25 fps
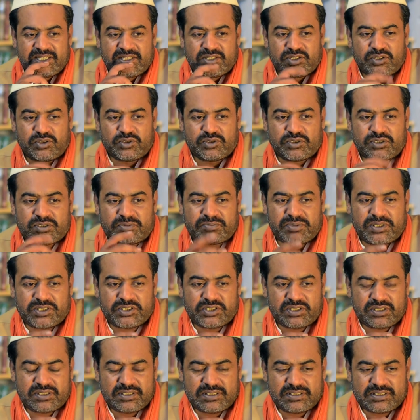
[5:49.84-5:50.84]
those
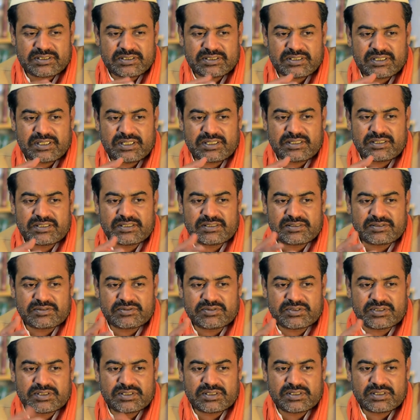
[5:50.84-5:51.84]
specialists like
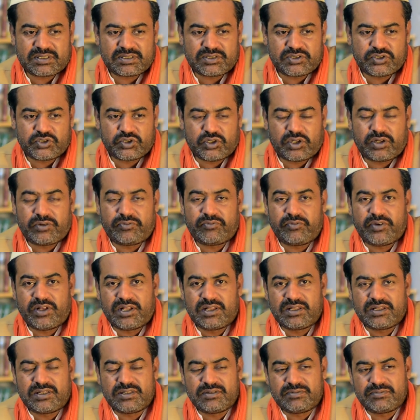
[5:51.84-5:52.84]
Sir John
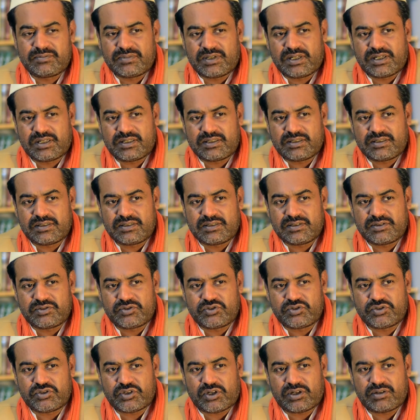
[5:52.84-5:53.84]
William
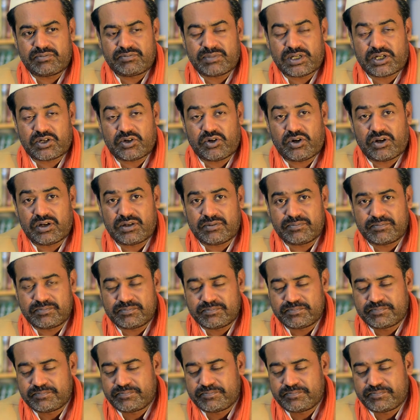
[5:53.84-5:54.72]
and John McCollum